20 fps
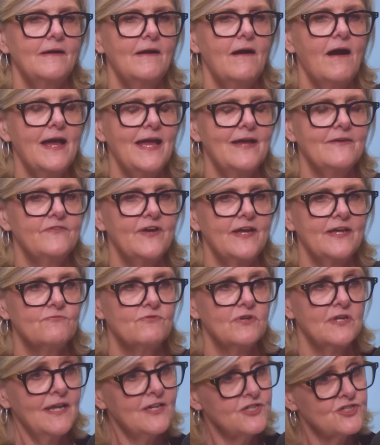I have a
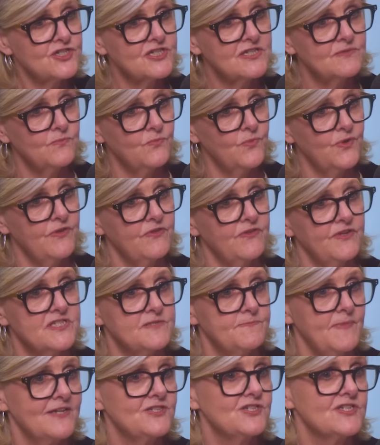relationship with
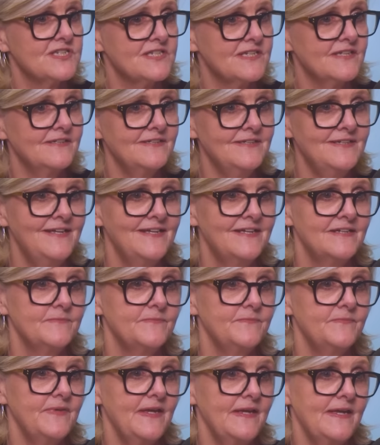His Majesty
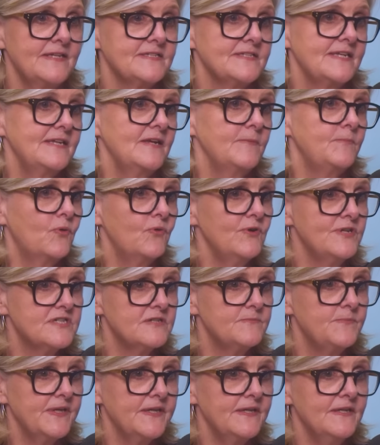as he
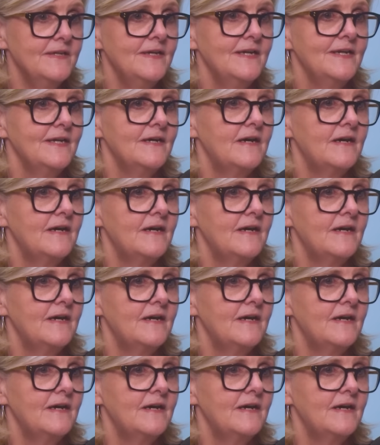appointed me.